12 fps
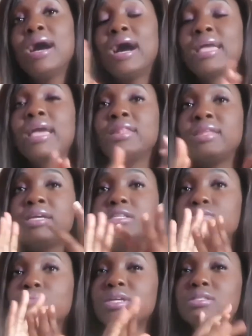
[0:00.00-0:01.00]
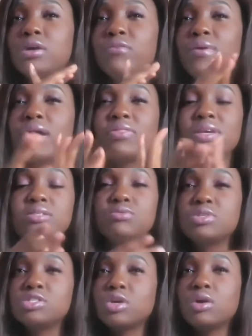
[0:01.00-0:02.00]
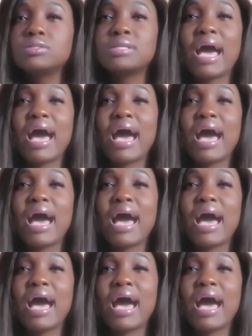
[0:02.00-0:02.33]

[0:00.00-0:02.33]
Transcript: Again, these three so far, these three shows,